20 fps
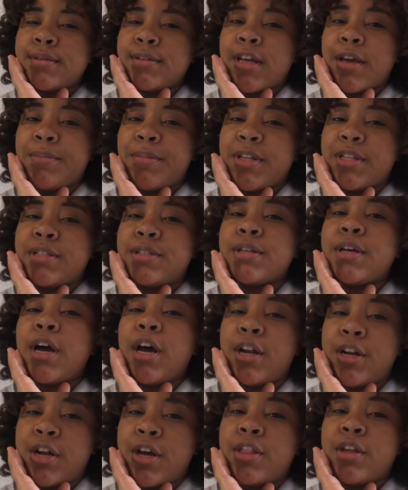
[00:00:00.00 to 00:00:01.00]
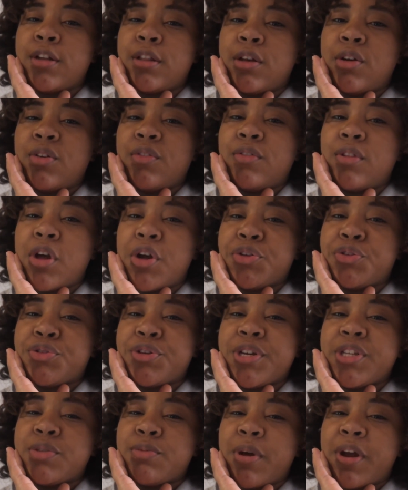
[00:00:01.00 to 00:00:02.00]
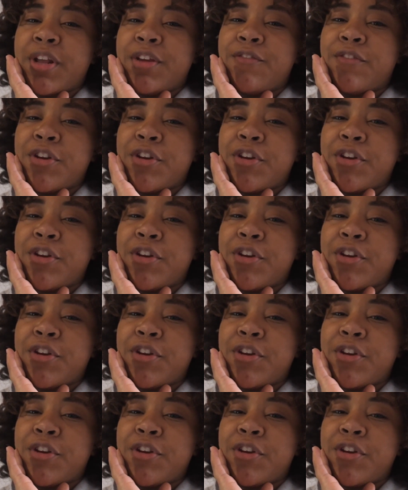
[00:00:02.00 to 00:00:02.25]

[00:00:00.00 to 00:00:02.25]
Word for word: that means another load of laundry is ready